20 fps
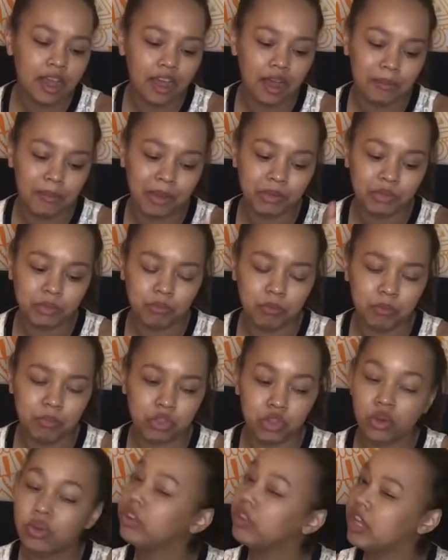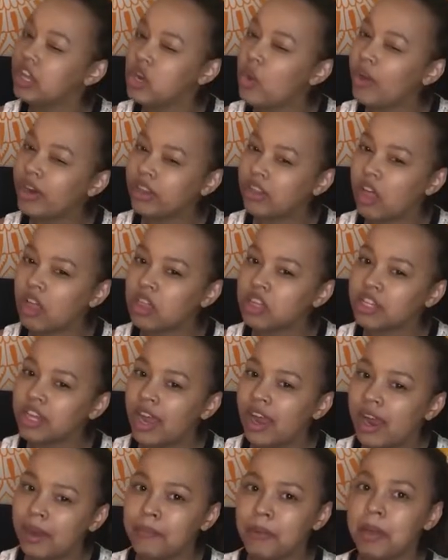I was thoroughly annoyed a lot of the
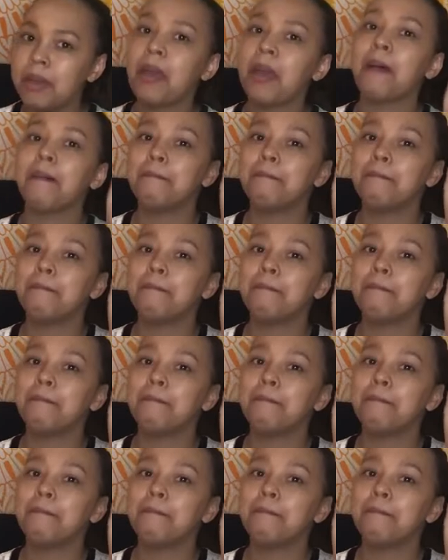time,